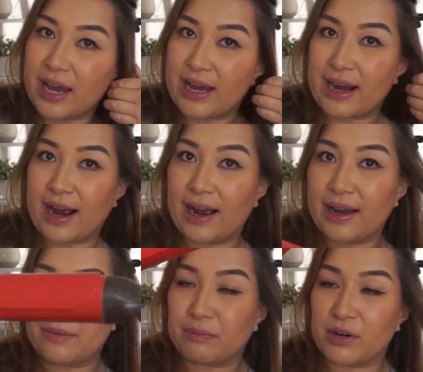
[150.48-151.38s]
and
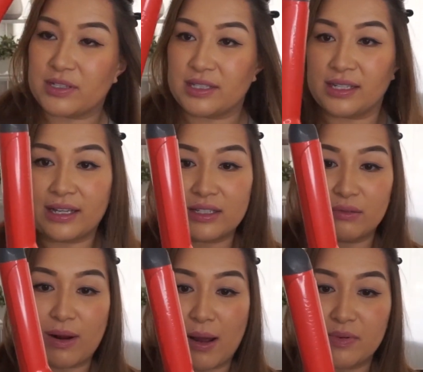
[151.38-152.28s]
I personally like to
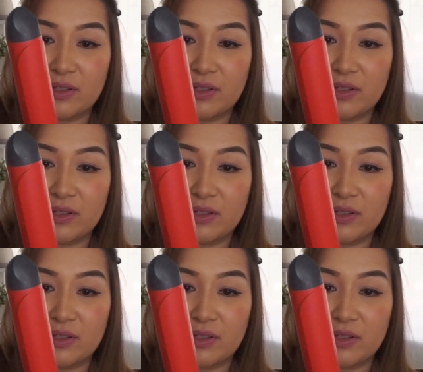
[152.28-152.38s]
wrap.